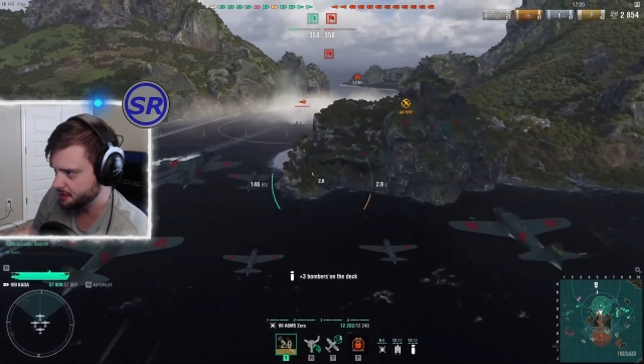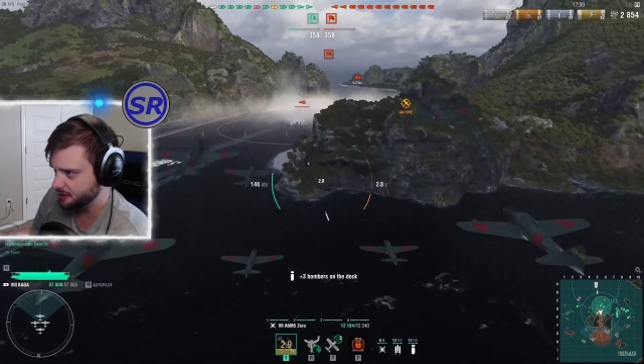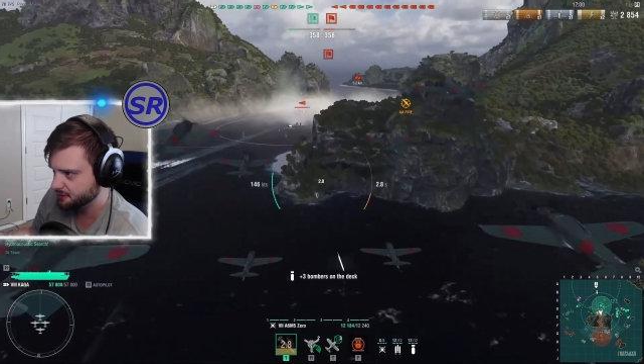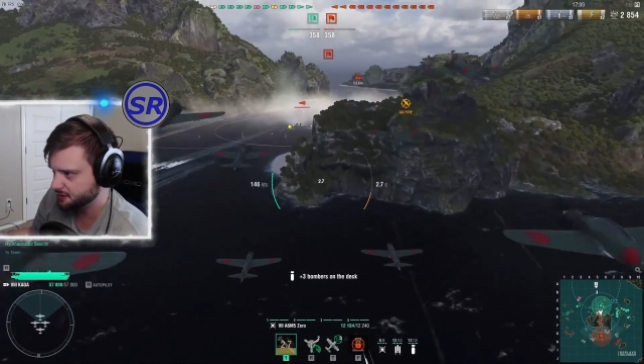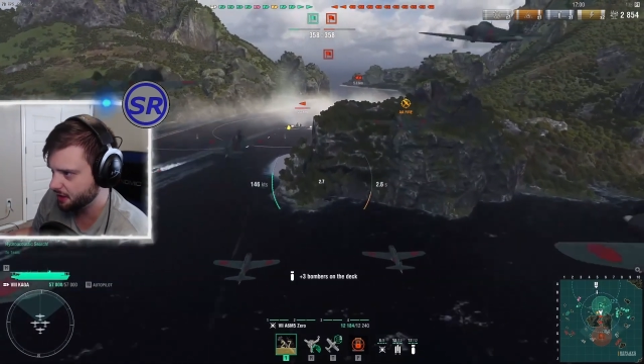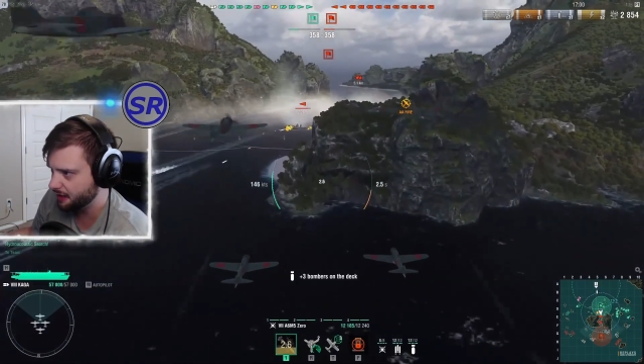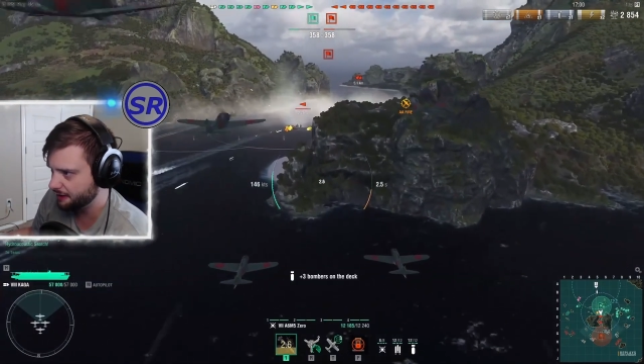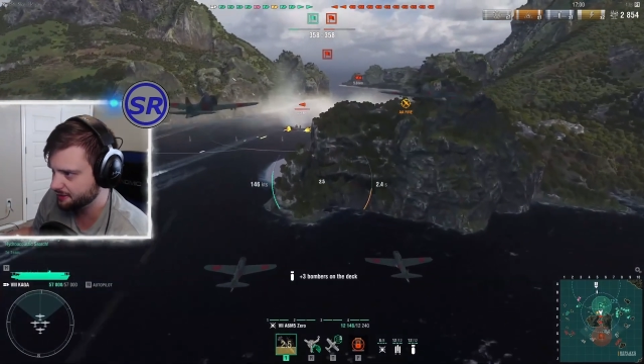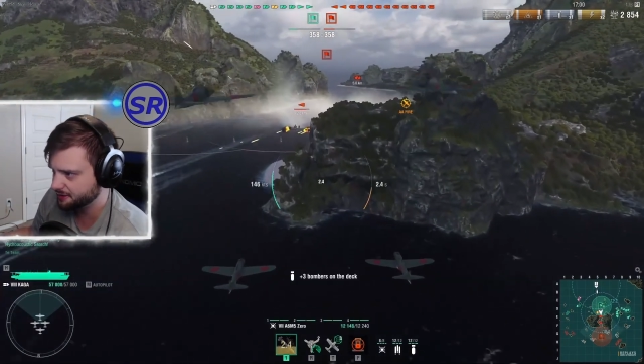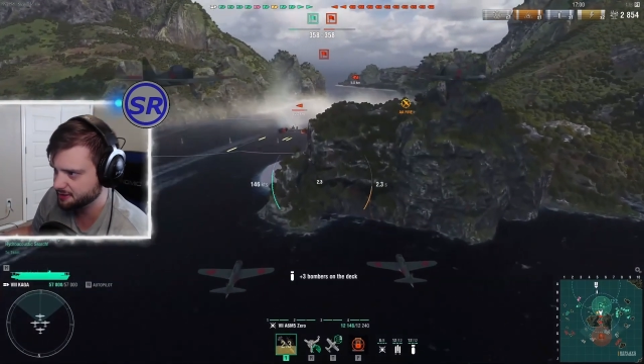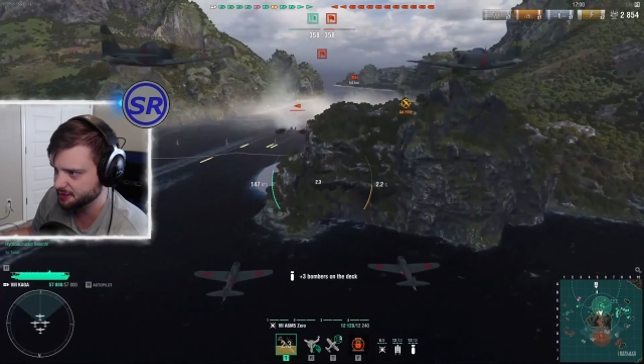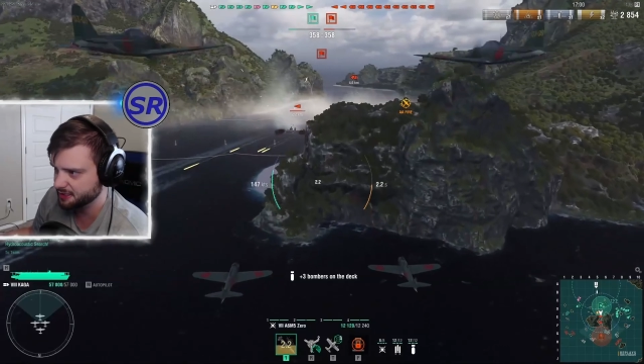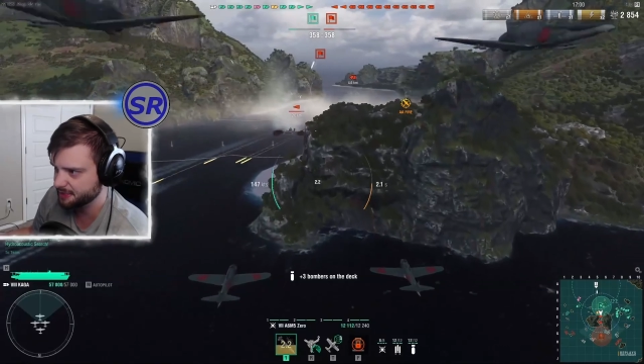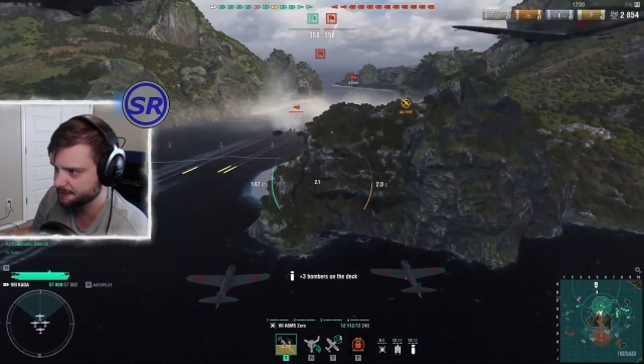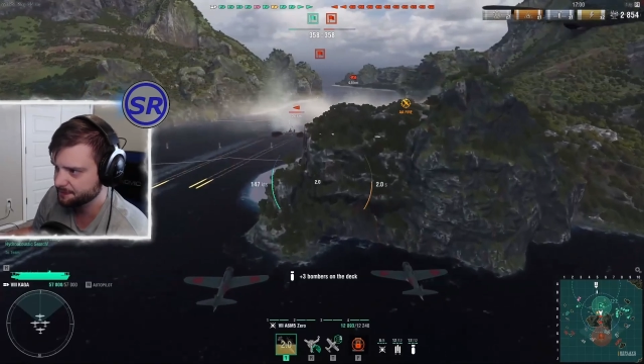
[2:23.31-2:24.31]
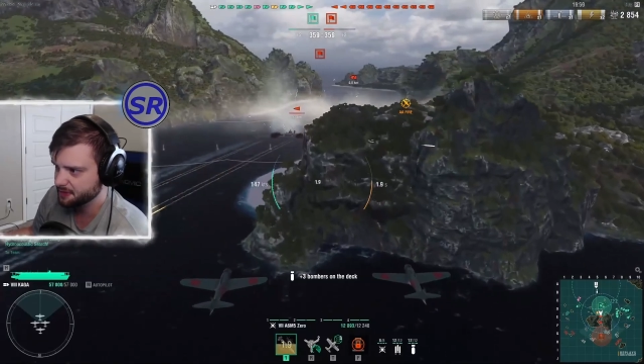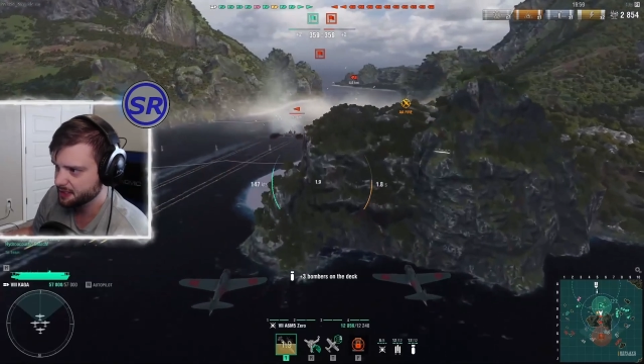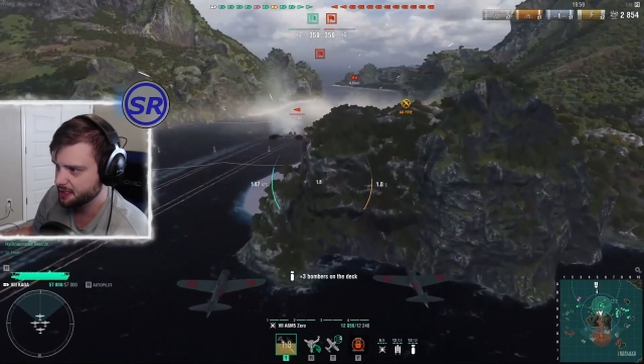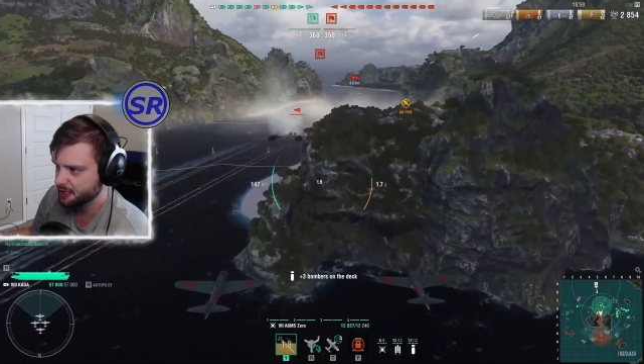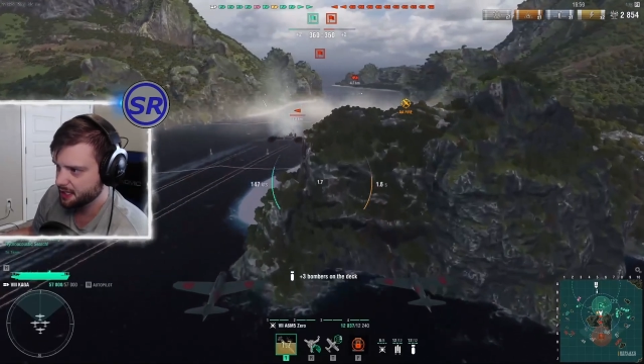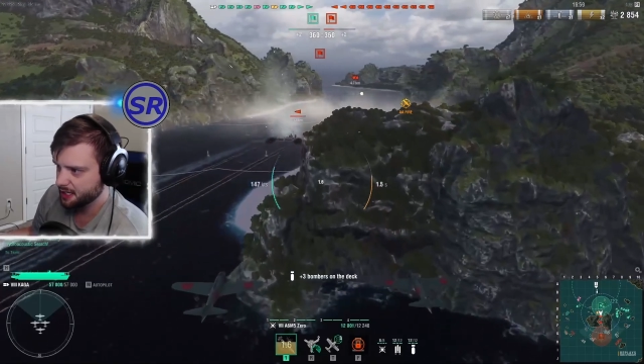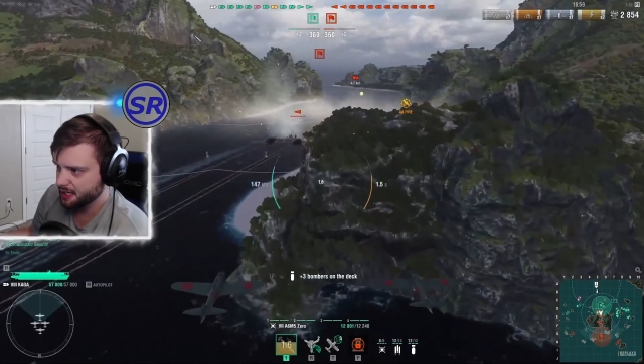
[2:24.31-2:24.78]
So obviously,
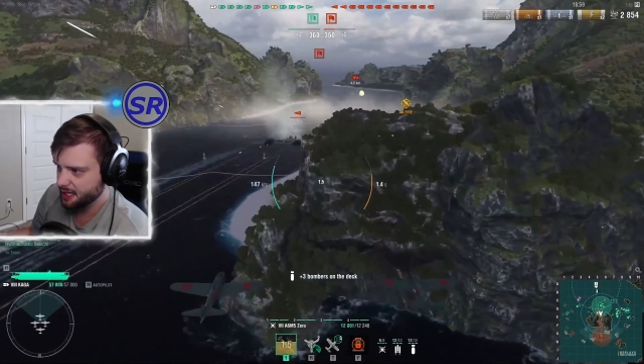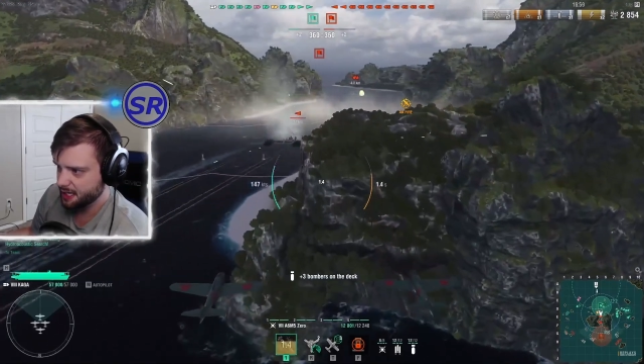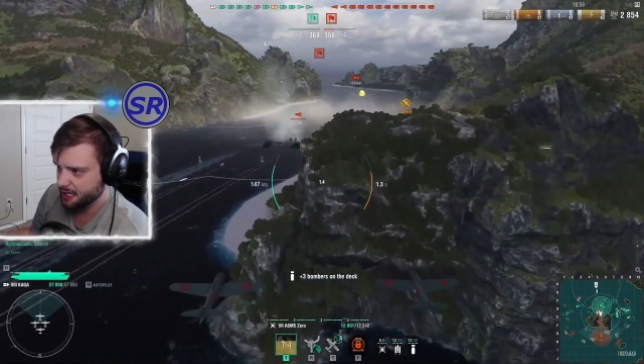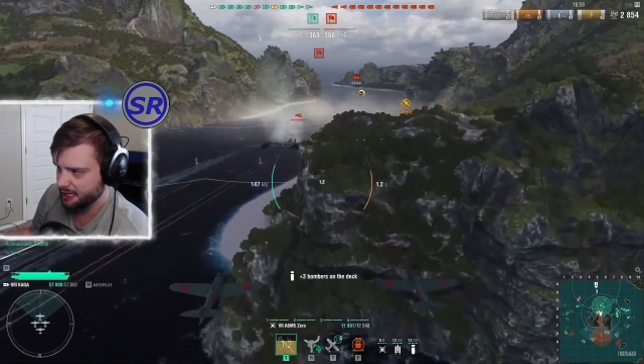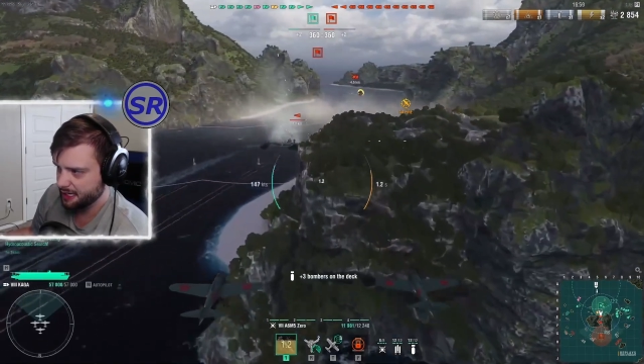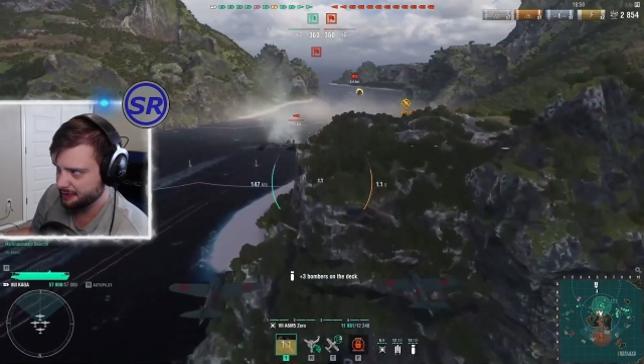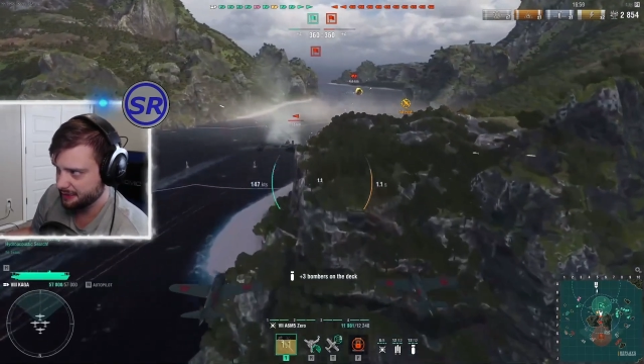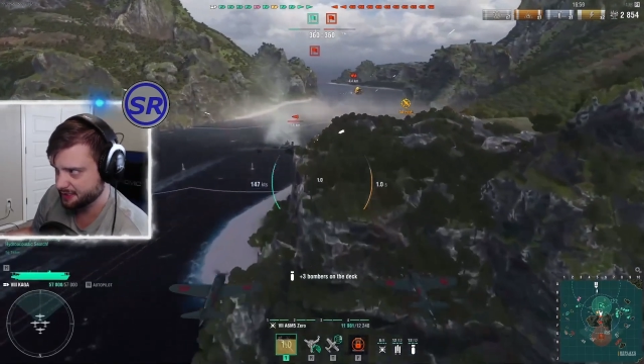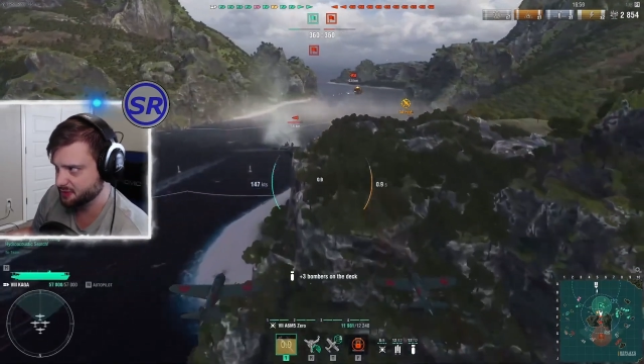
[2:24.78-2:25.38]
this